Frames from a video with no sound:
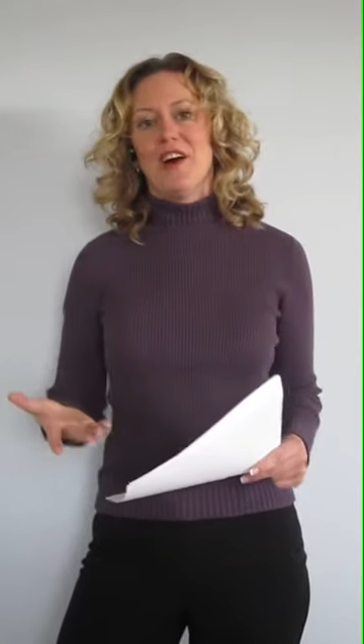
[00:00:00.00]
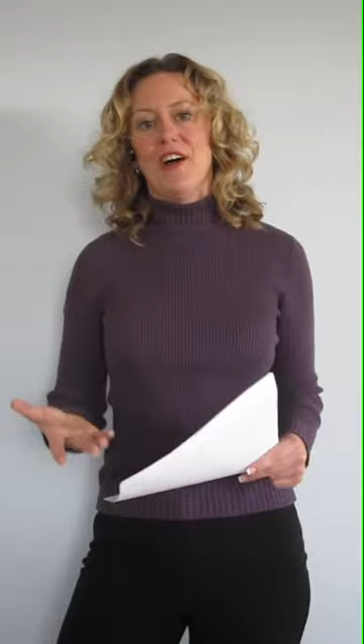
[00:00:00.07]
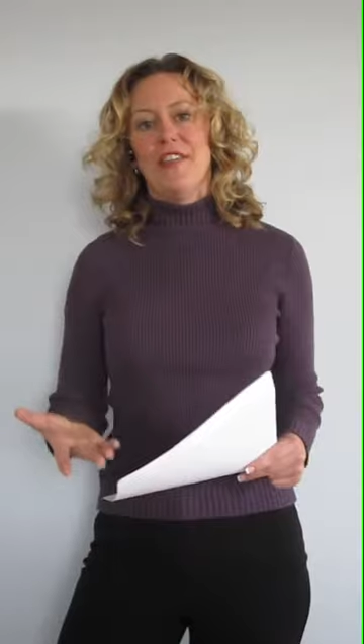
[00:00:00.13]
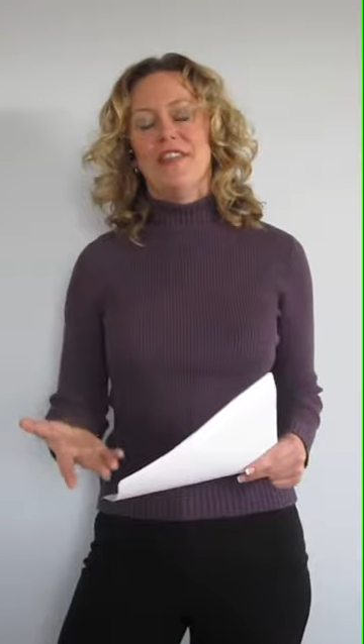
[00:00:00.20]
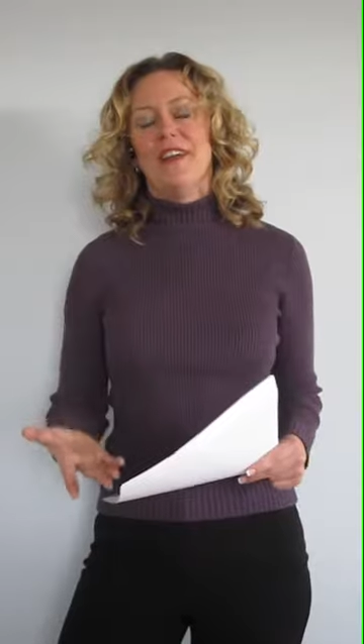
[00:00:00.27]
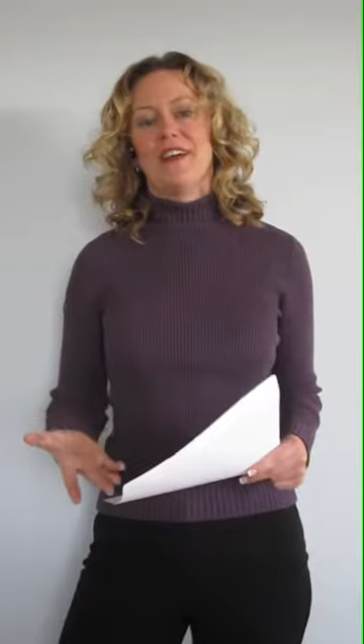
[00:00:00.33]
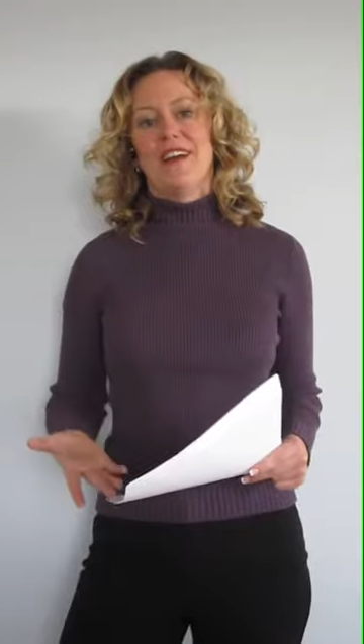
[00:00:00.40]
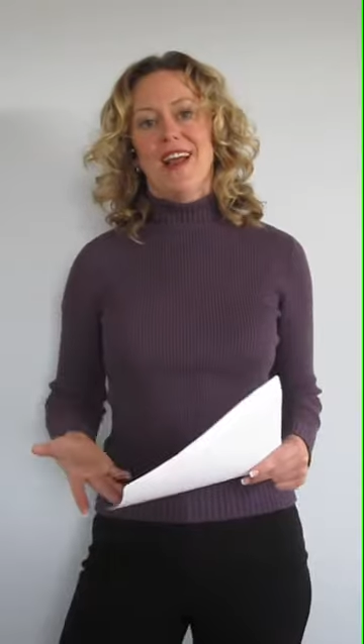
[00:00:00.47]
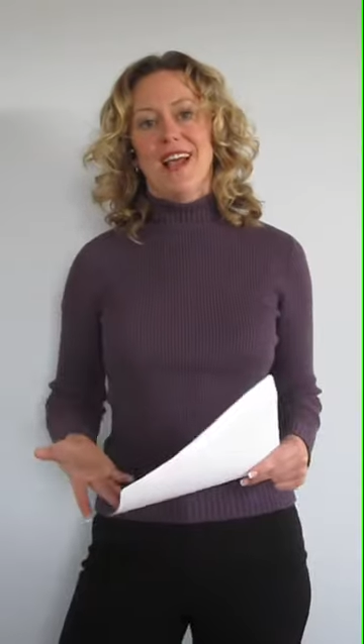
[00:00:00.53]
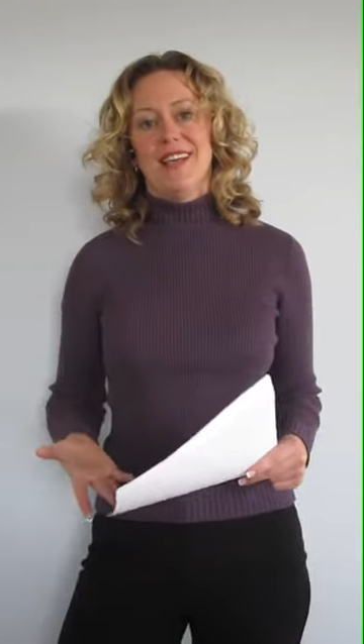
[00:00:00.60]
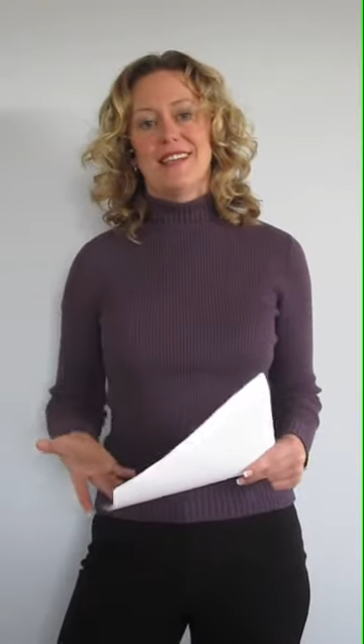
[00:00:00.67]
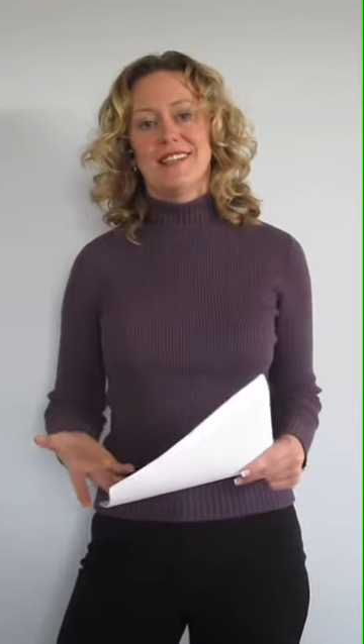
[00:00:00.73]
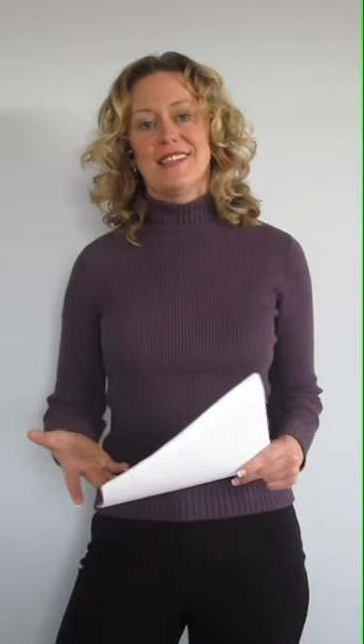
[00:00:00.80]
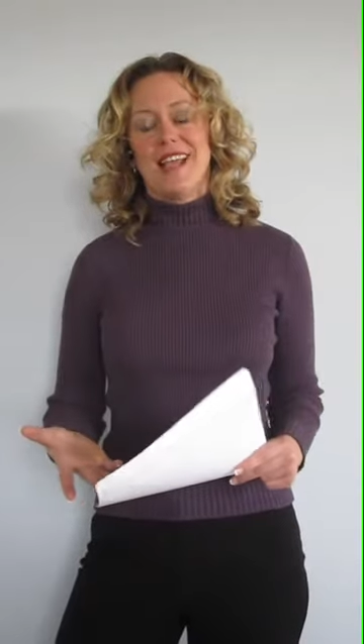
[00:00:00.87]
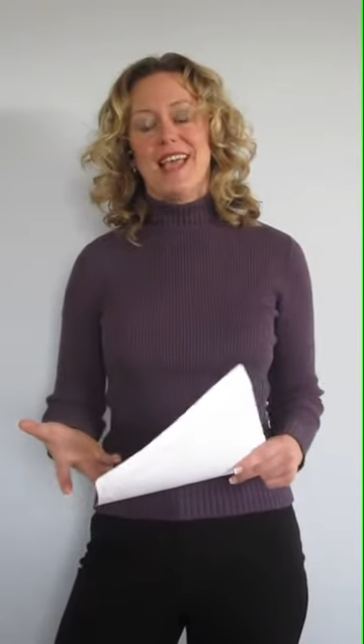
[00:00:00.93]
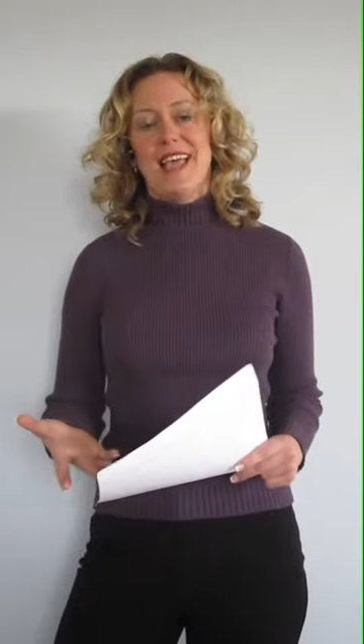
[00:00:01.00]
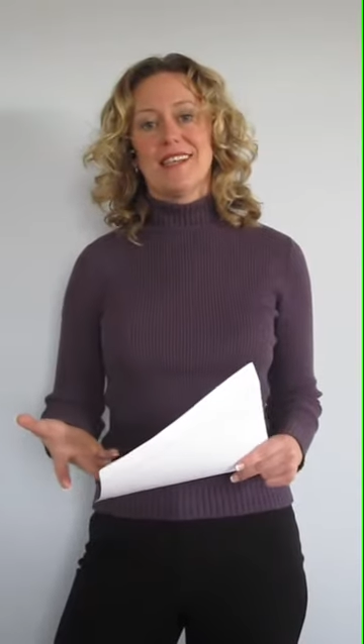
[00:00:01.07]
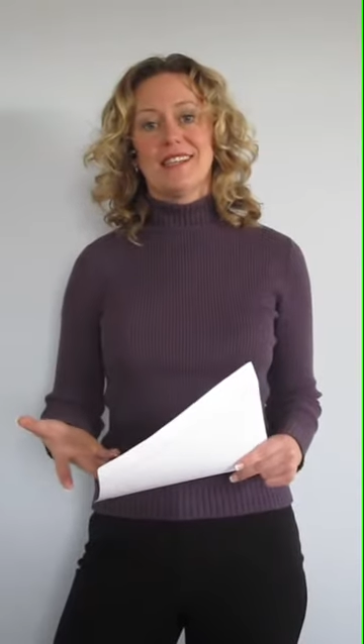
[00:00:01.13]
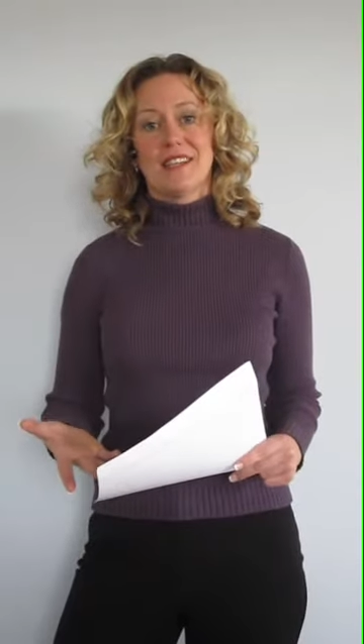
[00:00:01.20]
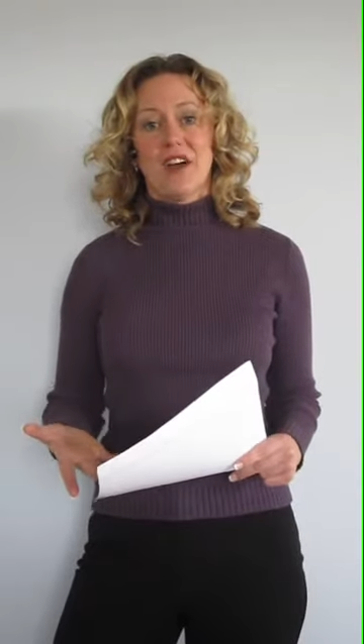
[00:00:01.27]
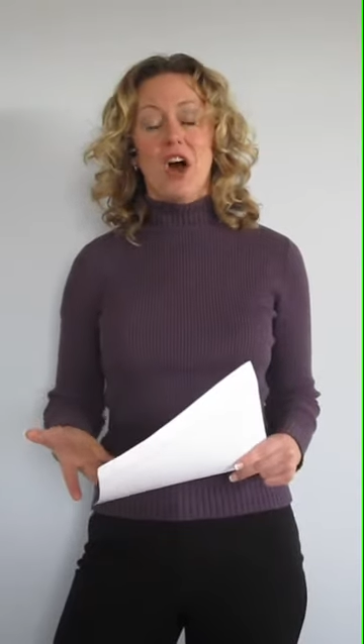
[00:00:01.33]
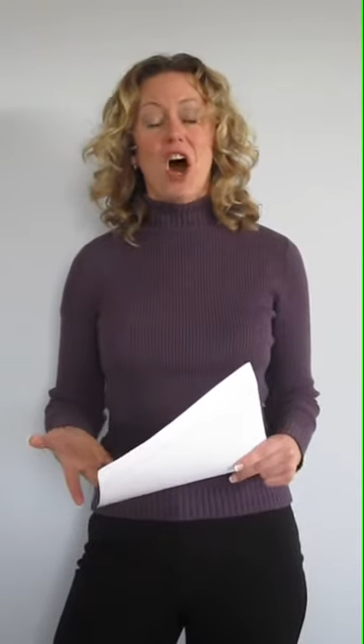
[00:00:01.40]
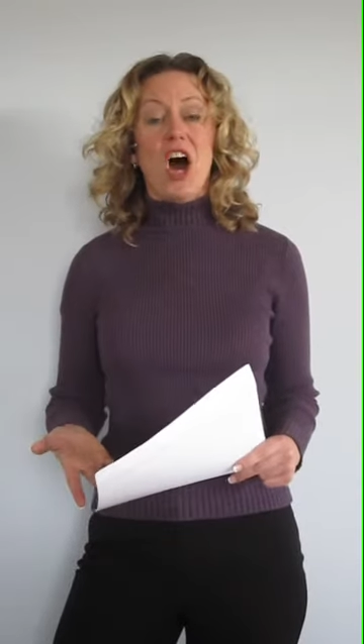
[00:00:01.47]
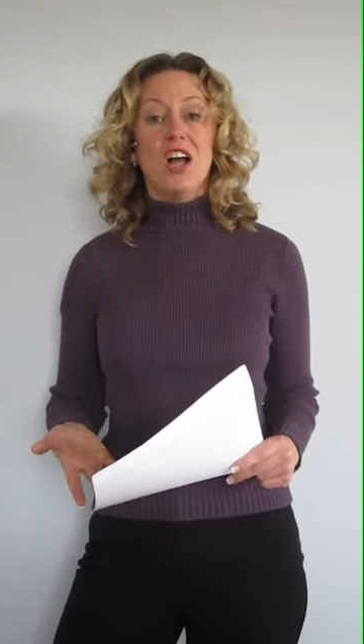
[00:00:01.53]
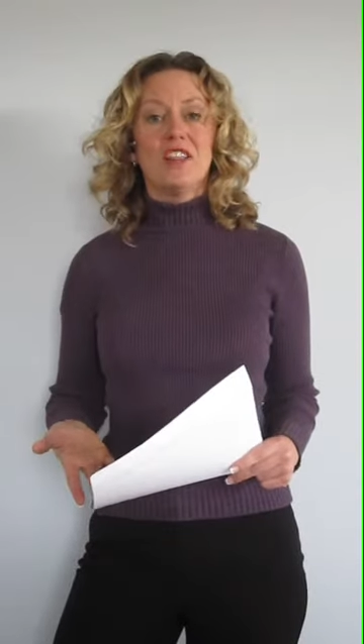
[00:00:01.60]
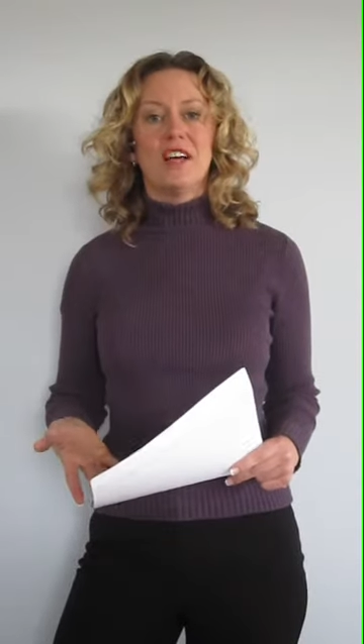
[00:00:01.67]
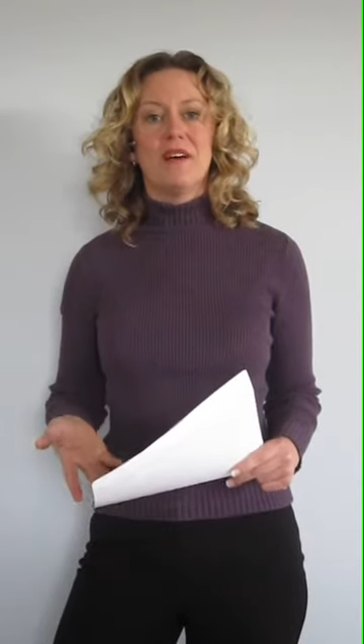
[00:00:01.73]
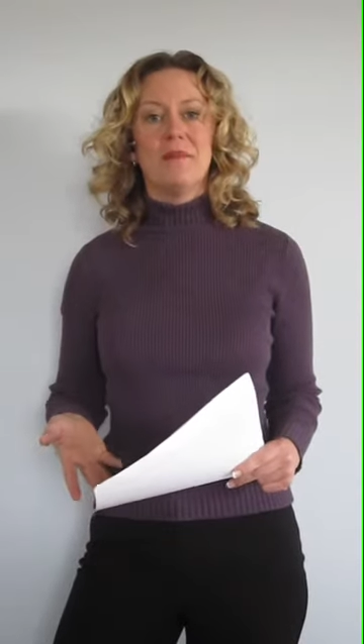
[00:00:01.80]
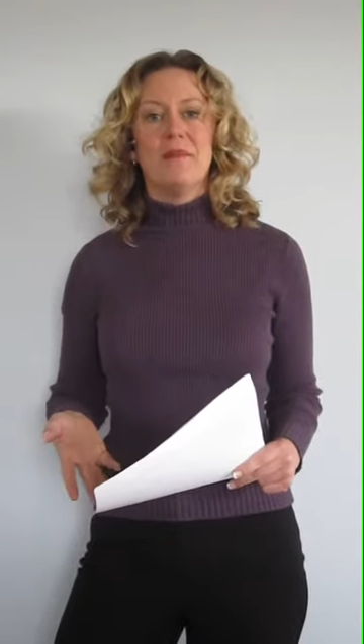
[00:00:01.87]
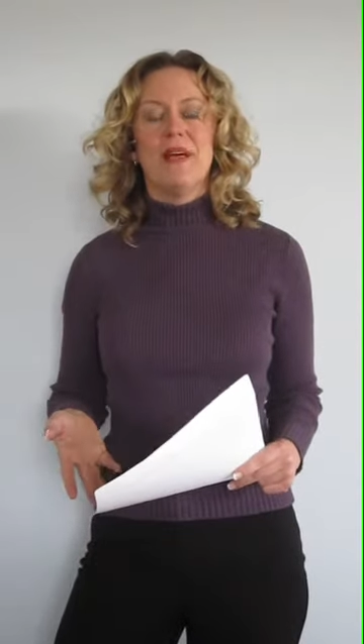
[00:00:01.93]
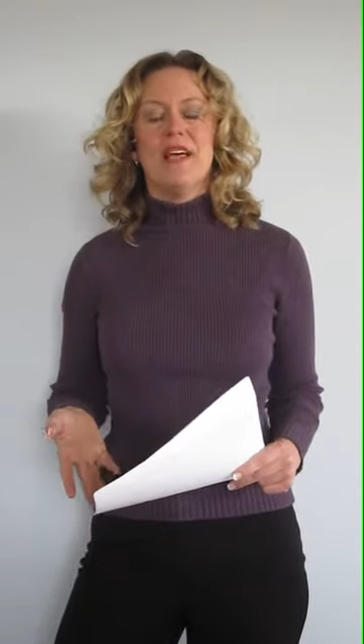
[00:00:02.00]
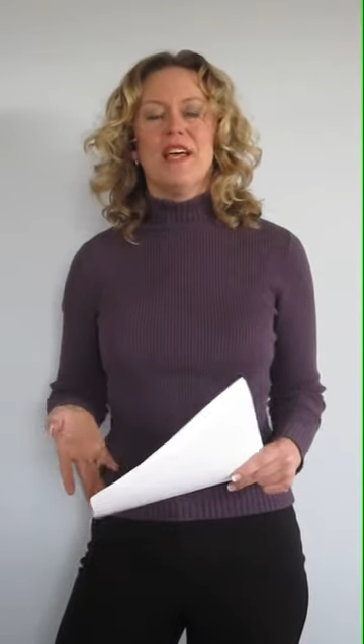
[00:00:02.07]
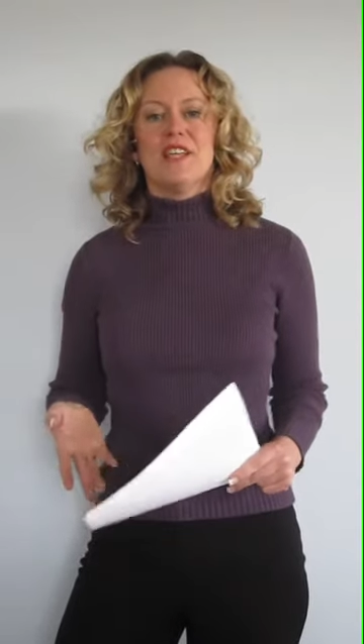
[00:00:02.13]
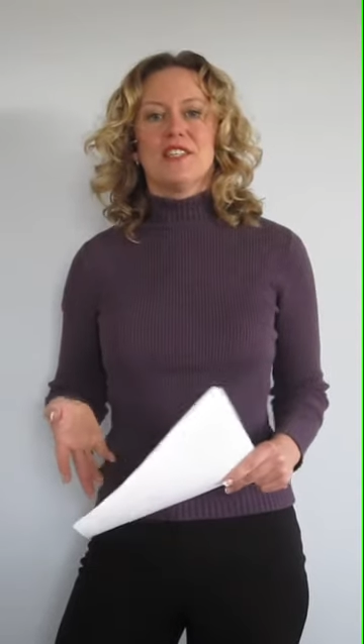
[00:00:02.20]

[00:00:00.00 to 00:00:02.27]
on there as a column